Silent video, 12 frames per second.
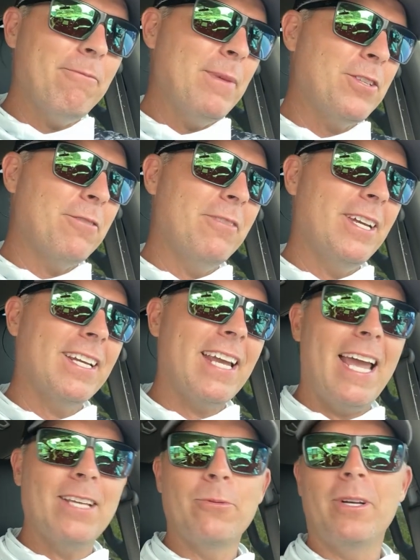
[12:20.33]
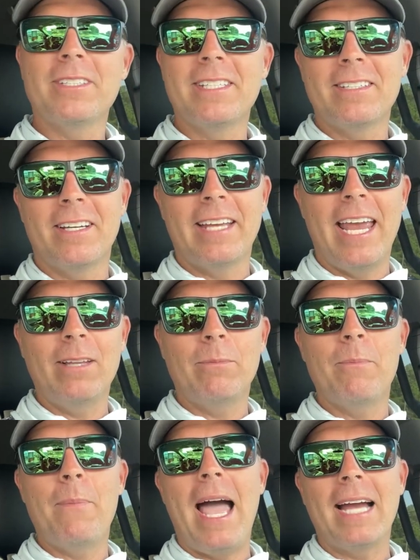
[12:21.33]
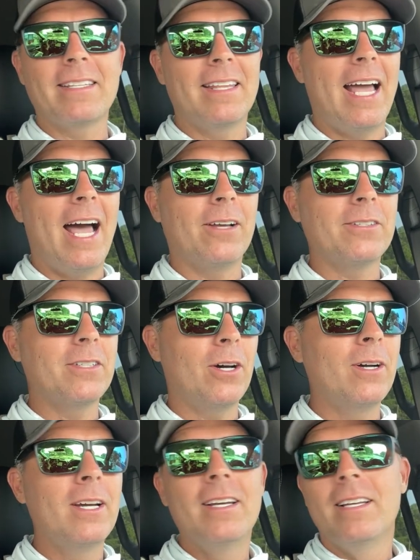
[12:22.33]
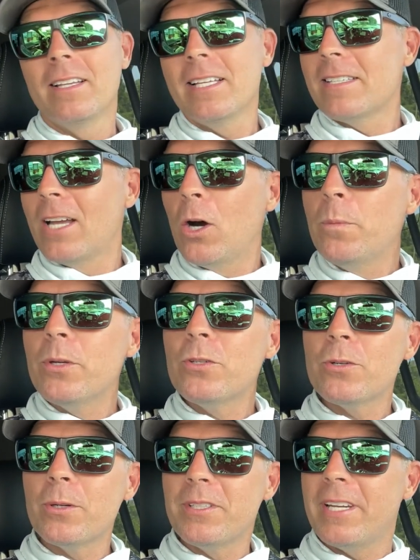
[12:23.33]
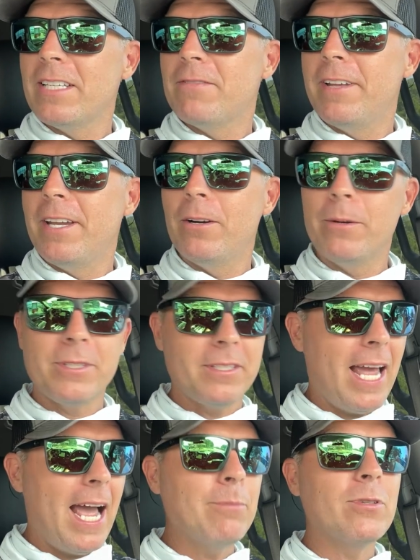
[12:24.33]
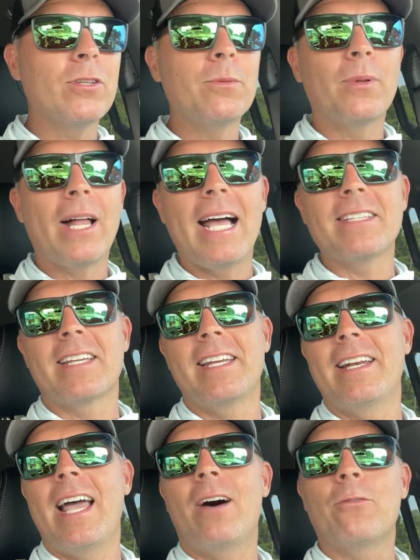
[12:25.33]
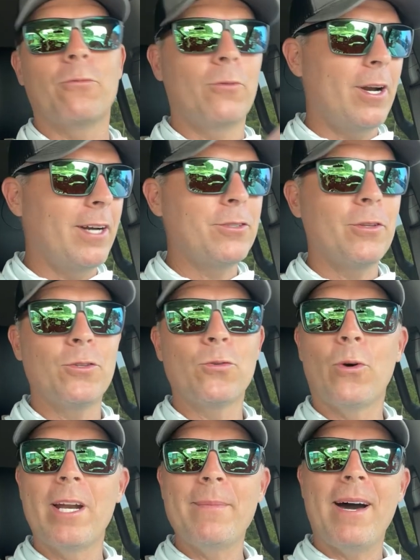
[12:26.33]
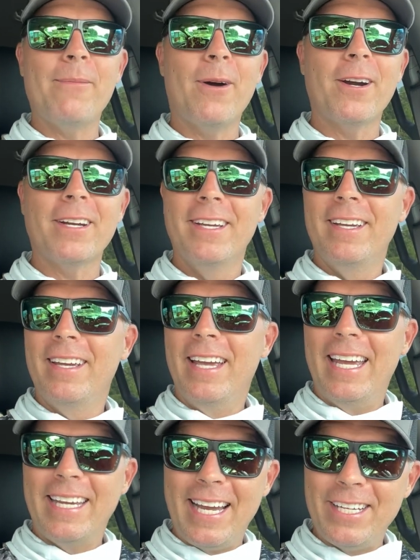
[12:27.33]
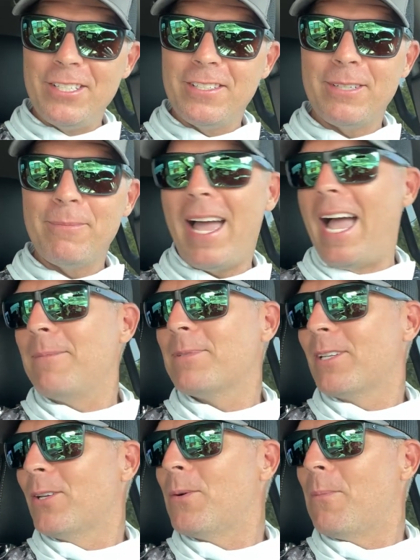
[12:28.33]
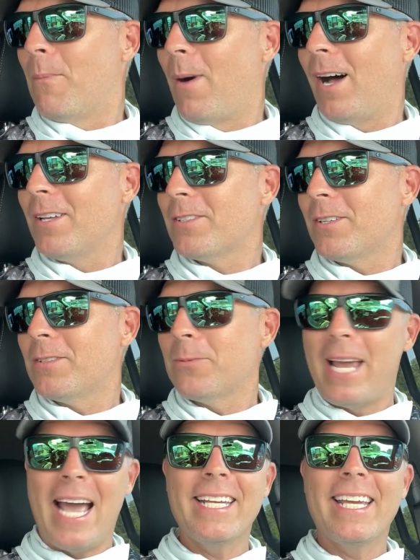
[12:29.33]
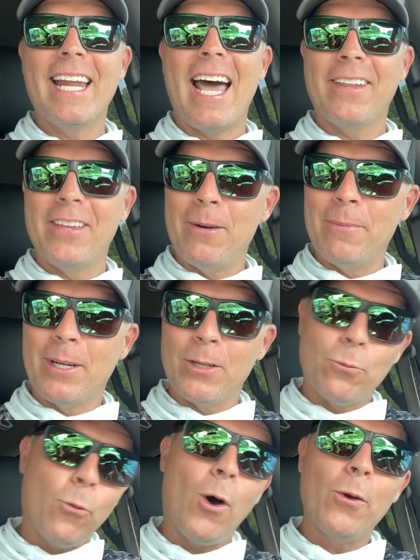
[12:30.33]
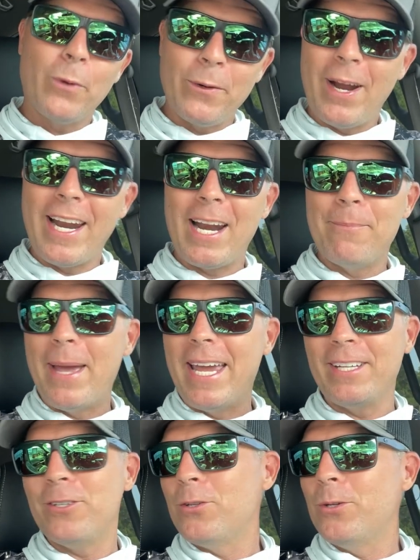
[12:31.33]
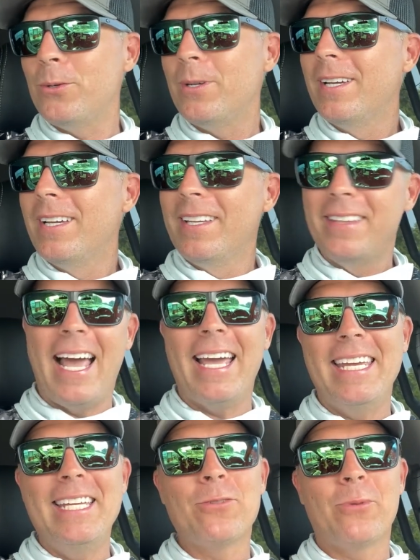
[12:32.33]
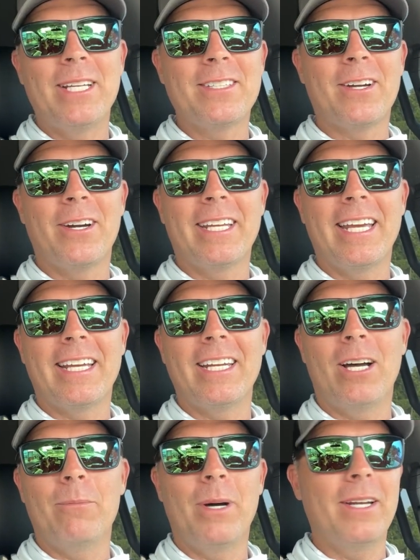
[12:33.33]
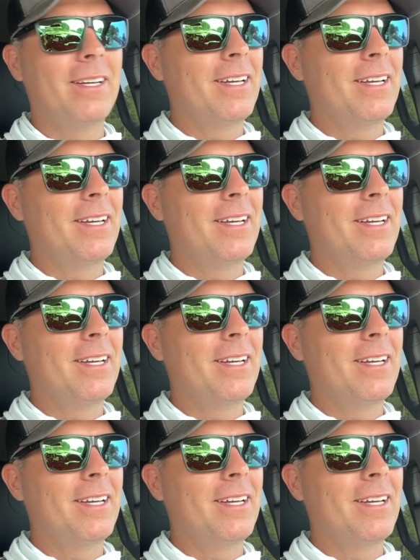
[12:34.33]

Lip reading: Mr. Vic as well as his son Caleb back to the house. So listen, I hope you enjoyed today's video. It was an absolute blast getting out, running to the 20 mile mark and catching some absolute monsters. We had to get out of there because one, we ran out of bait, and two, that east wind started kicking up, but